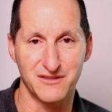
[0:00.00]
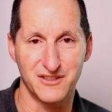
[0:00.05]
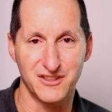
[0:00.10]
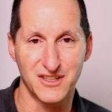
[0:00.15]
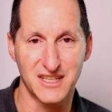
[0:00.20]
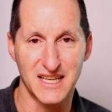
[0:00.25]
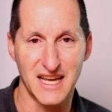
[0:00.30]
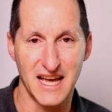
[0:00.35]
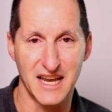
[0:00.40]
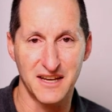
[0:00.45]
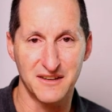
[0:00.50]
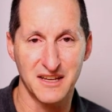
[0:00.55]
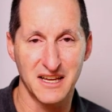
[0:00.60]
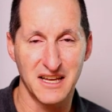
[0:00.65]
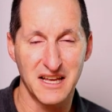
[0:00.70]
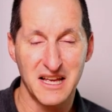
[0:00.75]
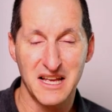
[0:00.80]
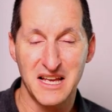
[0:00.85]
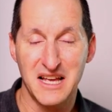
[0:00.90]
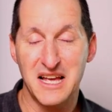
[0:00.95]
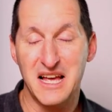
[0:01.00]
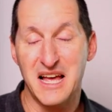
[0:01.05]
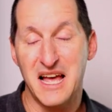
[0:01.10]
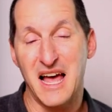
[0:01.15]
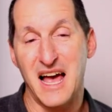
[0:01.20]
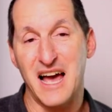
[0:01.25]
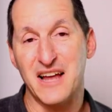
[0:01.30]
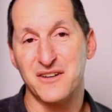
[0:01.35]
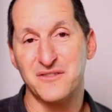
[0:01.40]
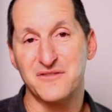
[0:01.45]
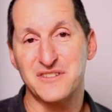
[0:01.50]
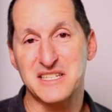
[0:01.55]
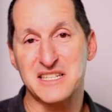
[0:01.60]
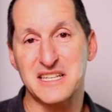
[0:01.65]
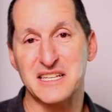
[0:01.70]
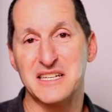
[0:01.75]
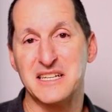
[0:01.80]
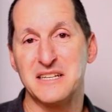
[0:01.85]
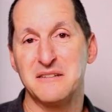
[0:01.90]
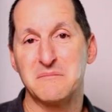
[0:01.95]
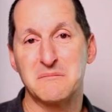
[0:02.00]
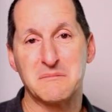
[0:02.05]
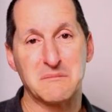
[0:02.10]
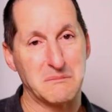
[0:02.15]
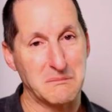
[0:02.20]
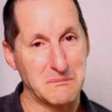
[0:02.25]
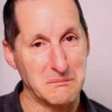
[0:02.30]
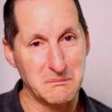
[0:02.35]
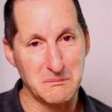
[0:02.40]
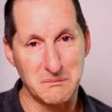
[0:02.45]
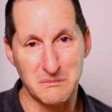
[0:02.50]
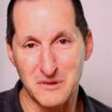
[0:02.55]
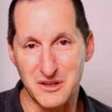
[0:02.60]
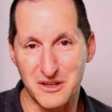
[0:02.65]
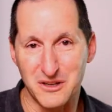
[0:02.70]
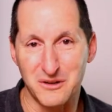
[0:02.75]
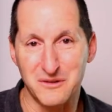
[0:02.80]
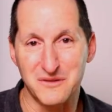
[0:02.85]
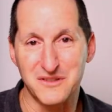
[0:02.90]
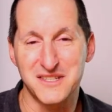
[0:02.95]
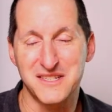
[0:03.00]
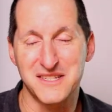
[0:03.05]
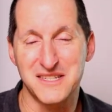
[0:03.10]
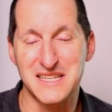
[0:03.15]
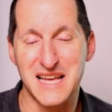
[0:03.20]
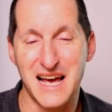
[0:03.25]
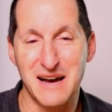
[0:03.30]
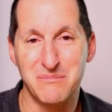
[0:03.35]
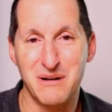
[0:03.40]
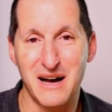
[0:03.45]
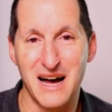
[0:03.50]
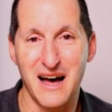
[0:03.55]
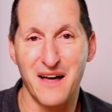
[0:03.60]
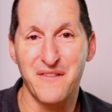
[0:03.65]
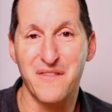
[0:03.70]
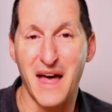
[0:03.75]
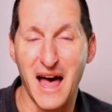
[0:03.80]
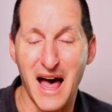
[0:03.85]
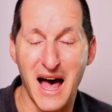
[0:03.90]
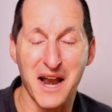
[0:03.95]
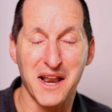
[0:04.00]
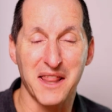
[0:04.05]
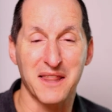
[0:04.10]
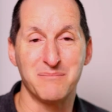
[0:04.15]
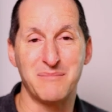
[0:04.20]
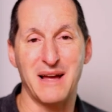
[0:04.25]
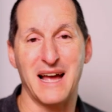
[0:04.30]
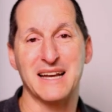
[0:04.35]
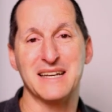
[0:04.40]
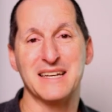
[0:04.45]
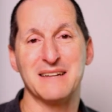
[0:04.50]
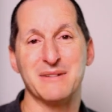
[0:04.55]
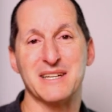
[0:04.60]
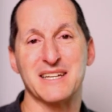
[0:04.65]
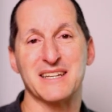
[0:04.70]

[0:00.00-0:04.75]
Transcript: you can. And obviously, this is our path out of the pandemic.